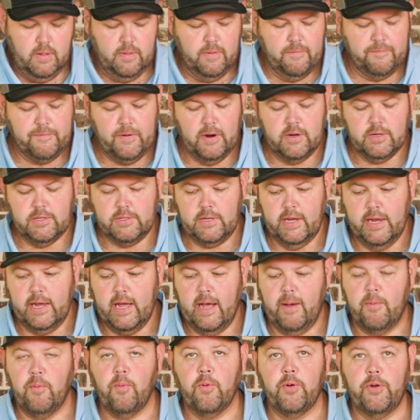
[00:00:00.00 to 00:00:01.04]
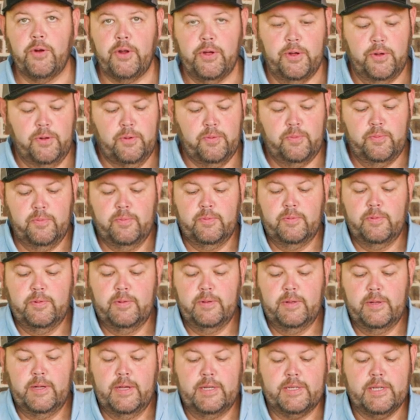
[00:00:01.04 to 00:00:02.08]
The first thing I wanna do
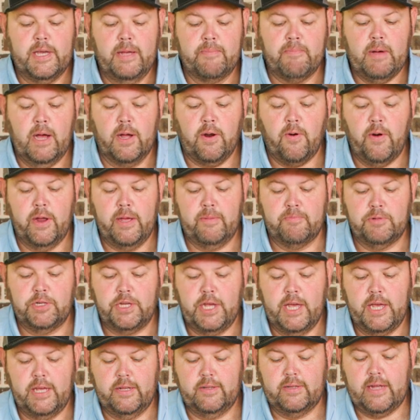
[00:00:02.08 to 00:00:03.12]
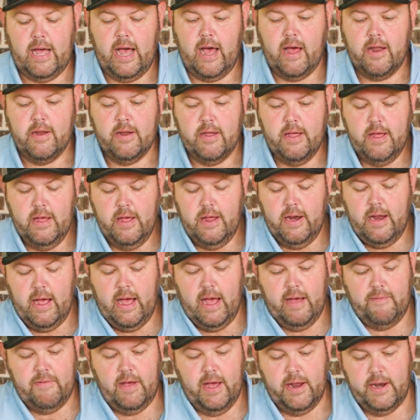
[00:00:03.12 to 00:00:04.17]
is get my cream cheese out.
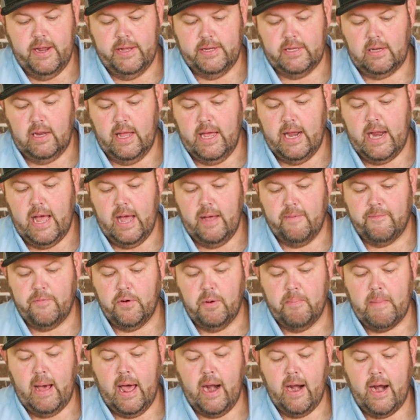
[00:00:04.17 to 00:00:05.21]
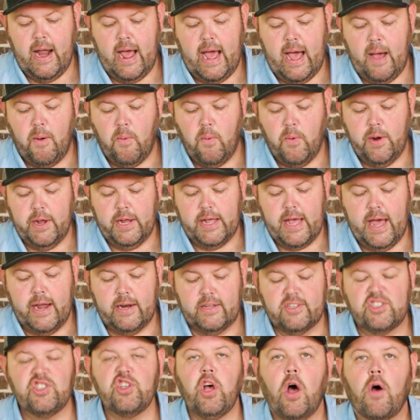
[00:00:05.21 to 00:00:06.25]
Now I've had this laid out for about an hour to
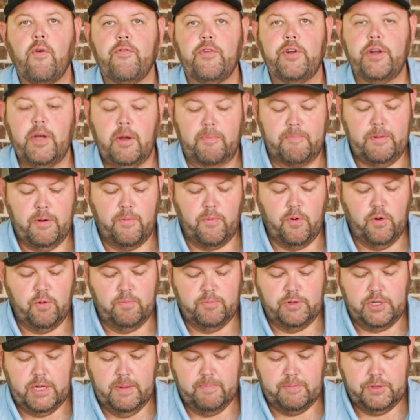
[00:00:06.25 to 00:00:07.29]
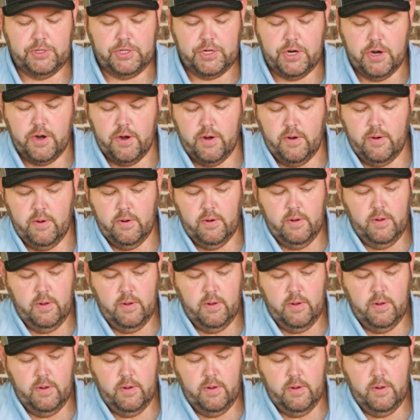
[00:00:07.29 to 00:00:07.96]
kind of soften up at room temperature.